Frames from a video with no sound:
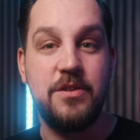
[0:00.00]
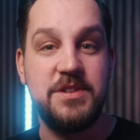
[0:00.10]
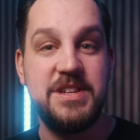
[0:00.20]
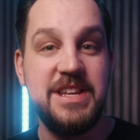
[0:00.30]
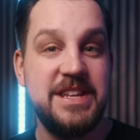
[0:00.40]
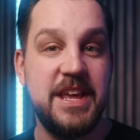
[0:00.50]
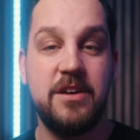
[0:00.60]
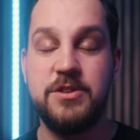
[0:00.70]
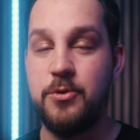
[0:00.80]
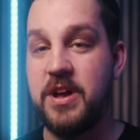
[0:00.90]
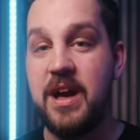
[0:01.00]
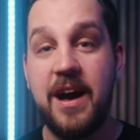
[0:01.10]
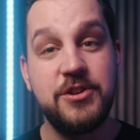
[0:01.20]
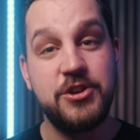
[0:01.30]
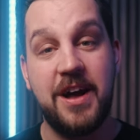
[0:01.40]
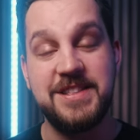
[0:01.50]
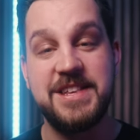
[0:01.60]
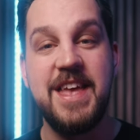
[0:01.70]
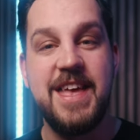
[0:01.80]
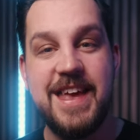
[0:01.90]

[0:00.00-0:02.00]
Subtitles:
those details or cut shots